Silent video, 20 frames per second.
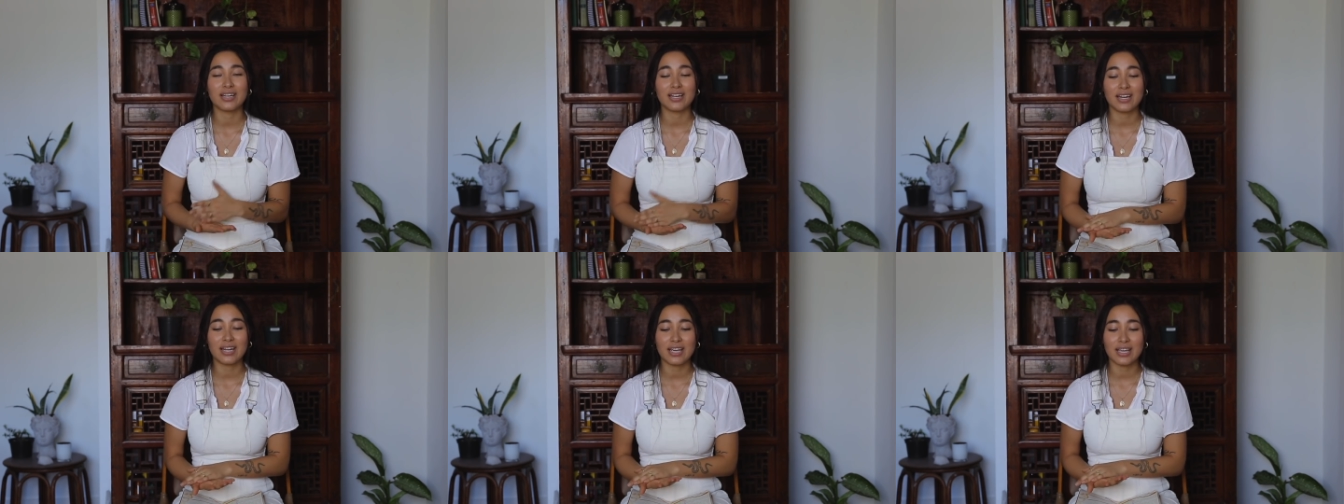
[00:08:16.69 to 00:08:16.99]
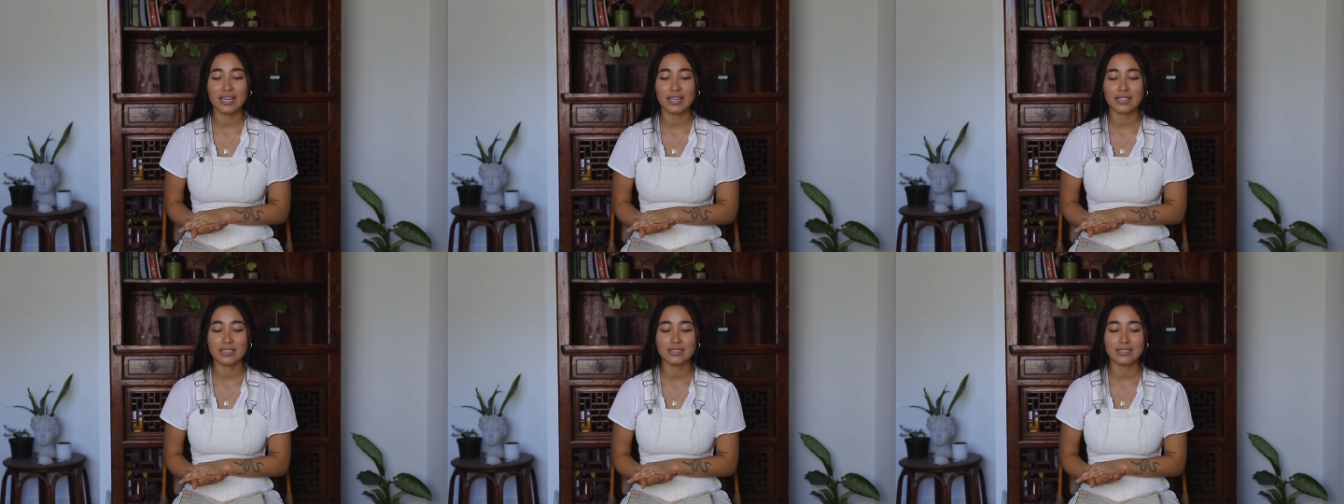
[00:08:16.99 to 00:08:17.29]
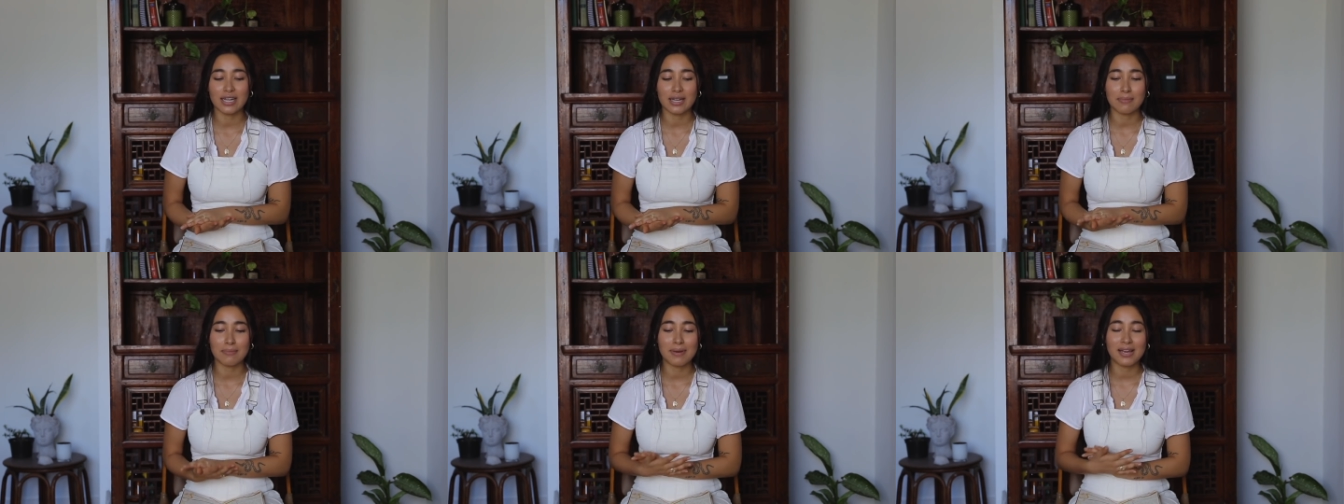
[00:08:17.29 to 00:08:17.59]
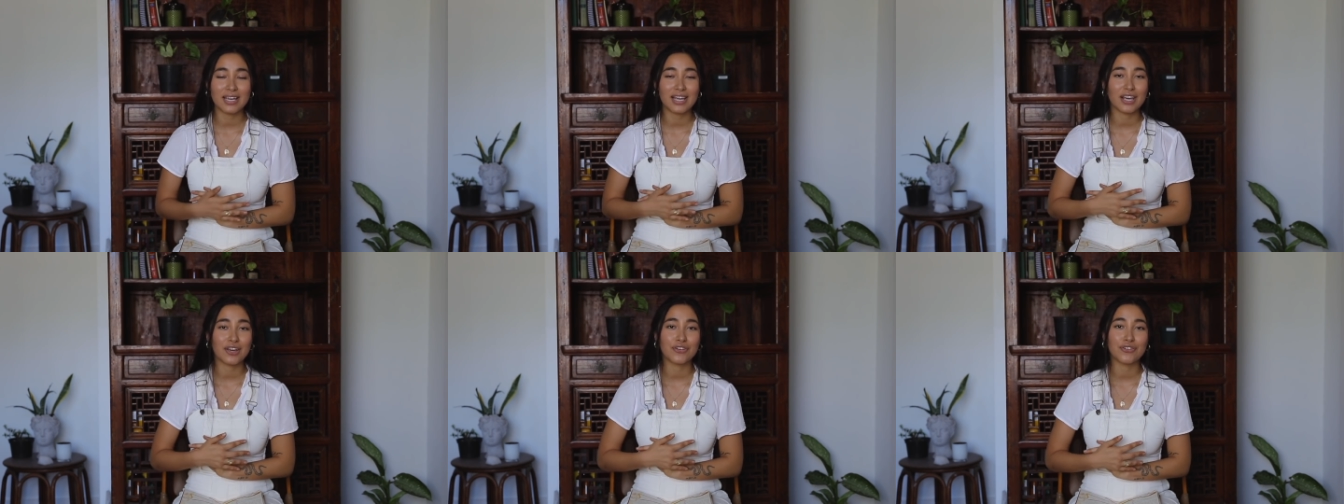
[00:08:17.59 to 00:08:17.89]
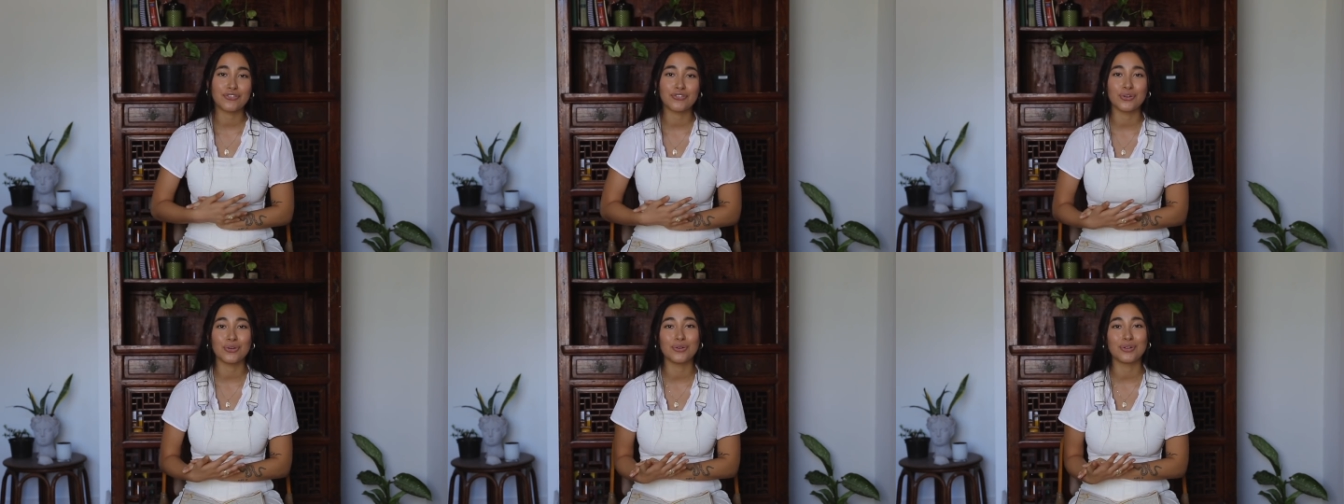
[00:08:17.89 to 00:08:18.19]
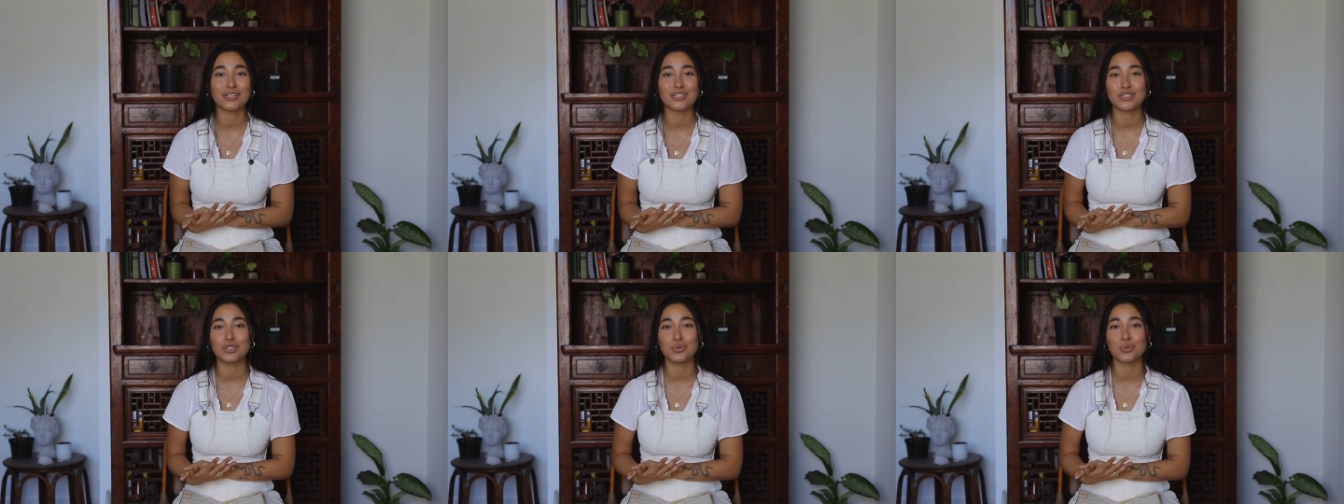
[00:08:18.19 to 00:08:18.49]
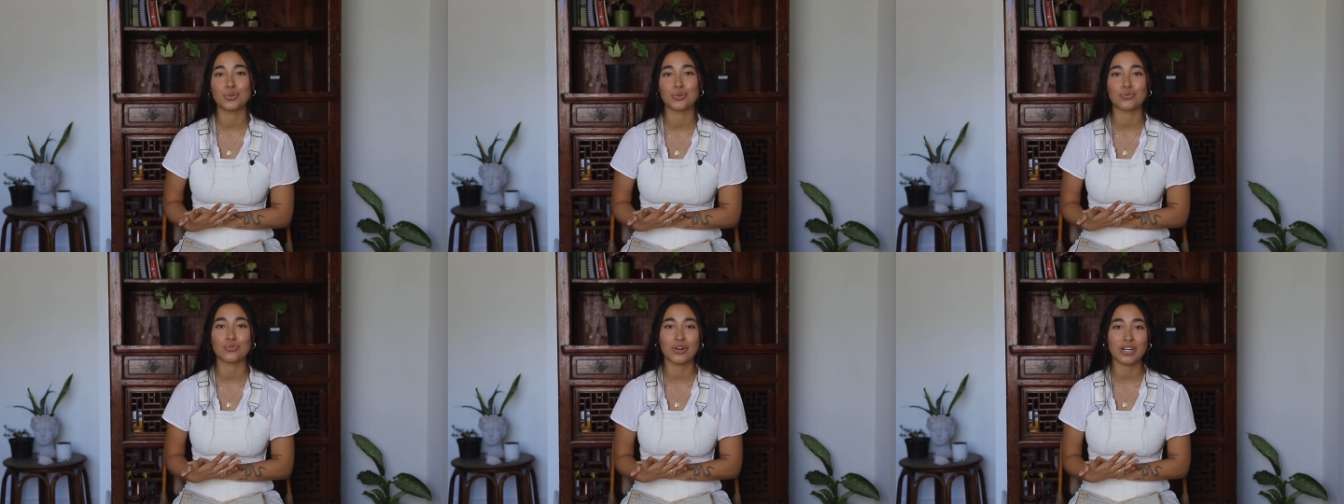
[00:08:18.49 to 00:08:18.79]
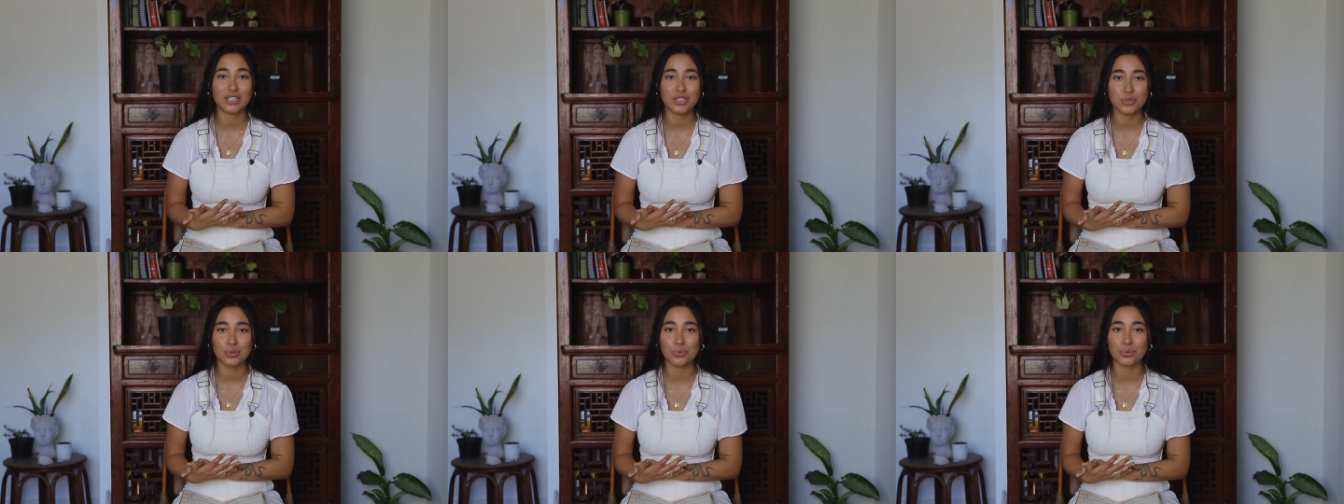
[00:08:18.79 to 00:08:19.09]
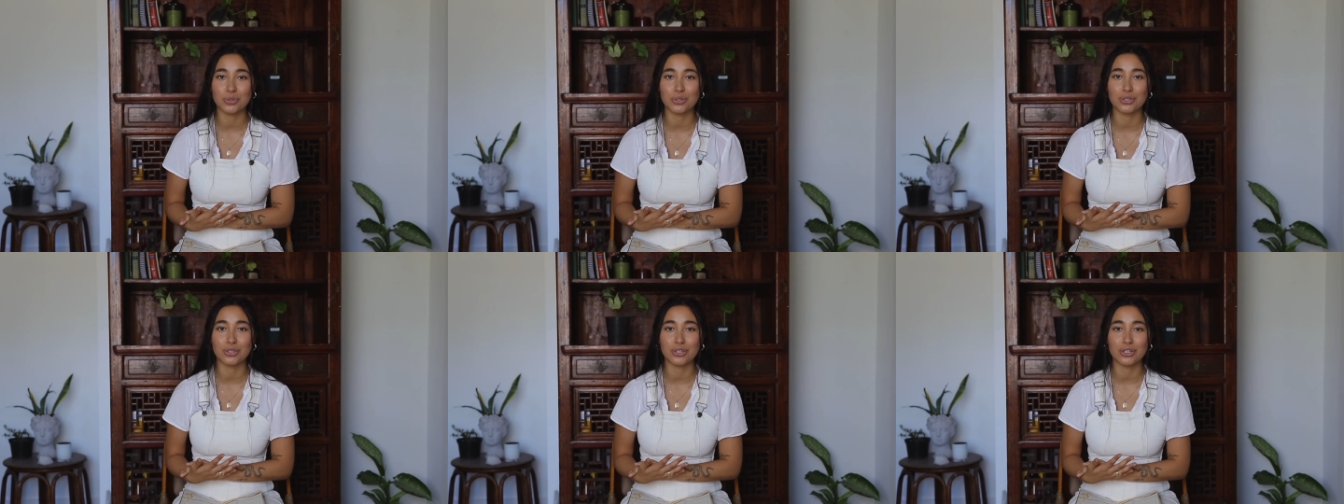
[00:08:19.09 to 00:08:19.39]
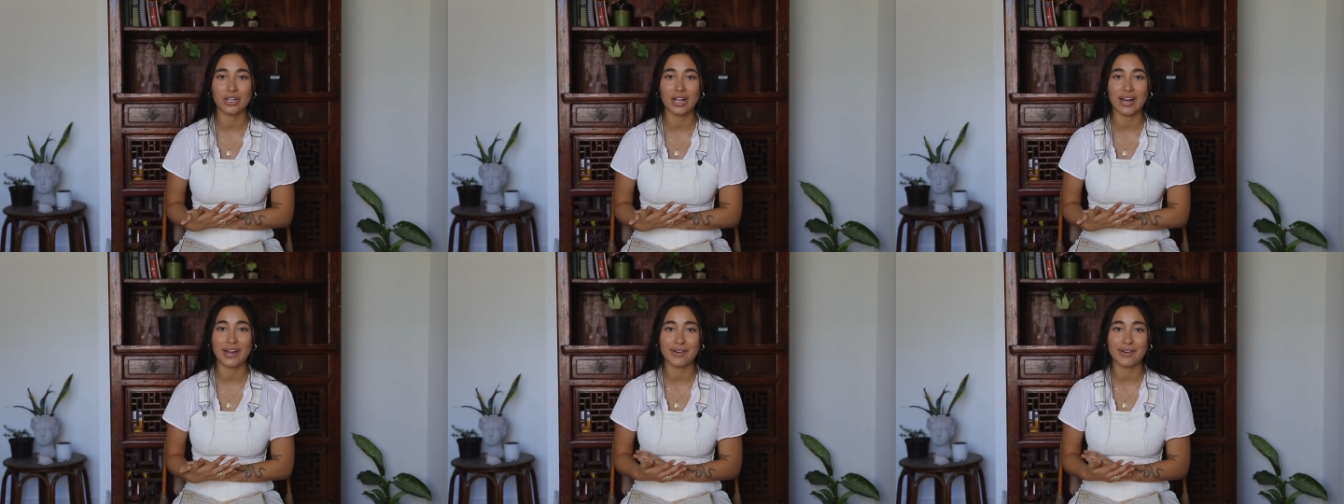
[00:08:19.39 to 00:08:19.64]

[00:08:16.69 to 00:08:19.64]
needs and making food into a ritual